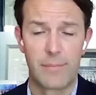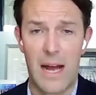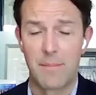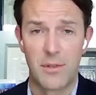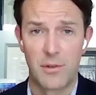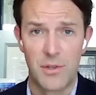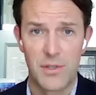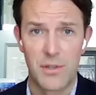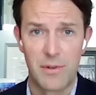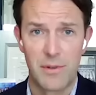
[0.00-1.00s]
perhaps not
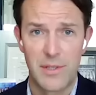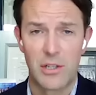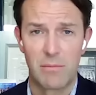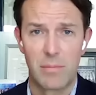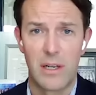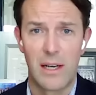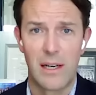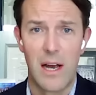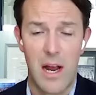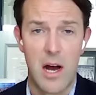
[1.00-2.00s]
just a recession, but
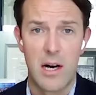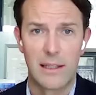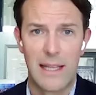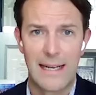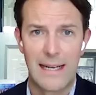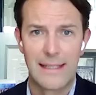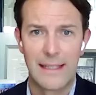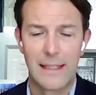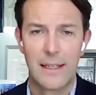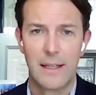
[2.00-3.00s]
a hard
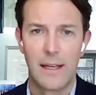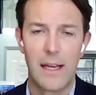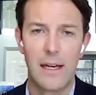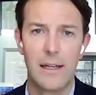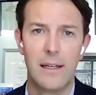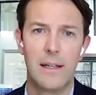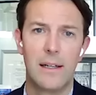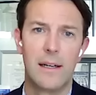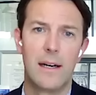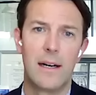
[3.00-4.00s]
landing here,
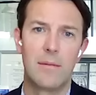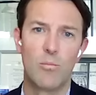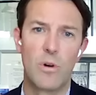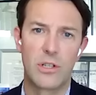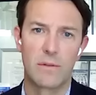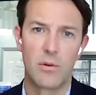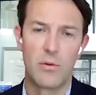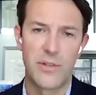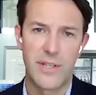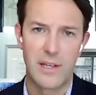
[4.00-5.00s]
which of
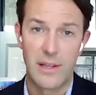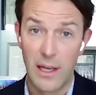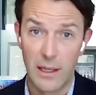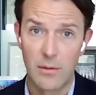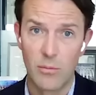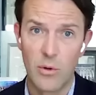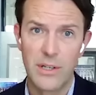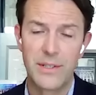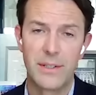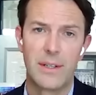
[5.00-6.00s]
course I think
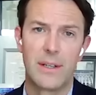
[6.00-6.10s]
would